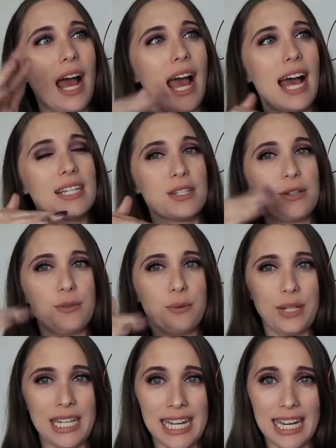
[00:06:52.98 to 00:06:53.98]
as
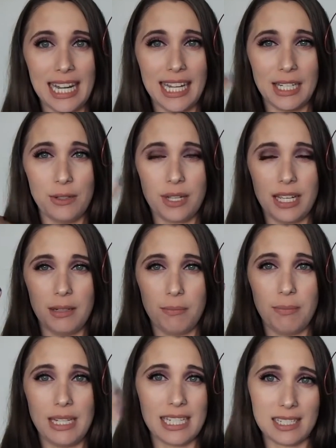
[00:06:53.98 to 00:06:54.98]
you knit it, you can
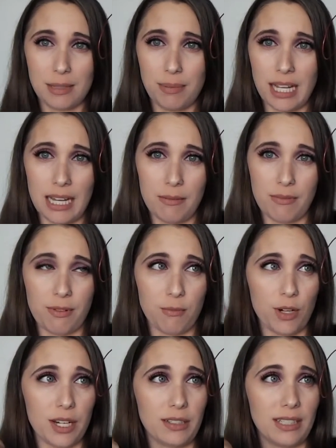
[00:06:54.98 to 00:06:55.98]
easily pick up from
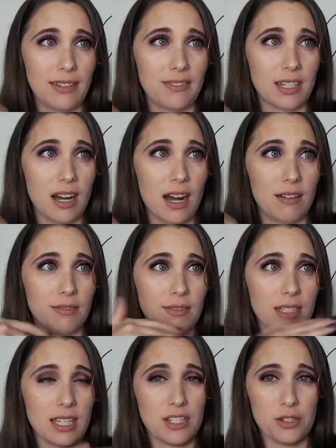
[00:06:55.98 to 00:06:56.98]
where you left off
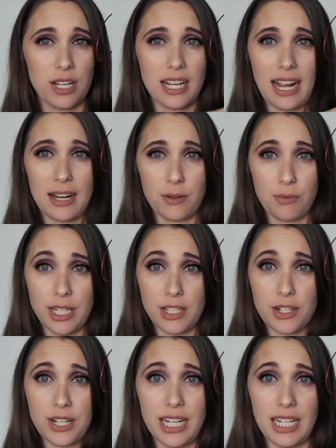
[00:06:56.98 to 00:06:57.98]
because you can kind of read
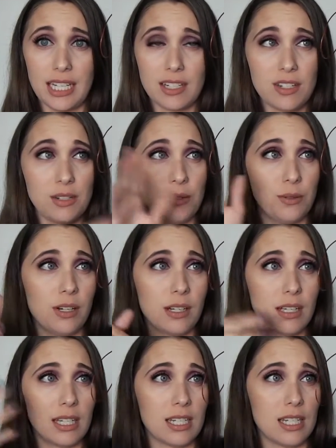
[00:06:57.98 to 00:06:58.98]
your knitting to
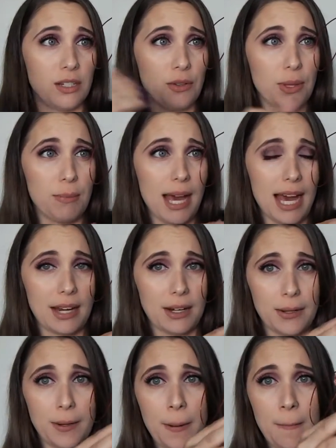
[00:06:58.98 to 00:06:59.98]
continue the
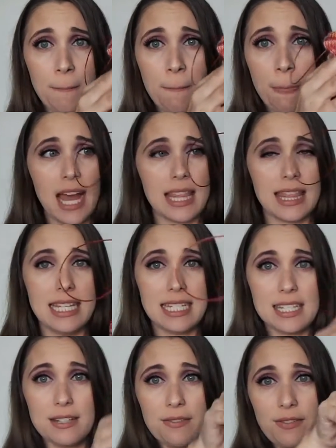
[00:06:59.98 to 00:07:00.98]
pattern. This
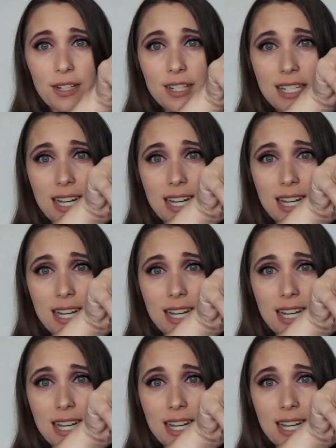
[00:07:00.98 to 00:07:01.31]
is the first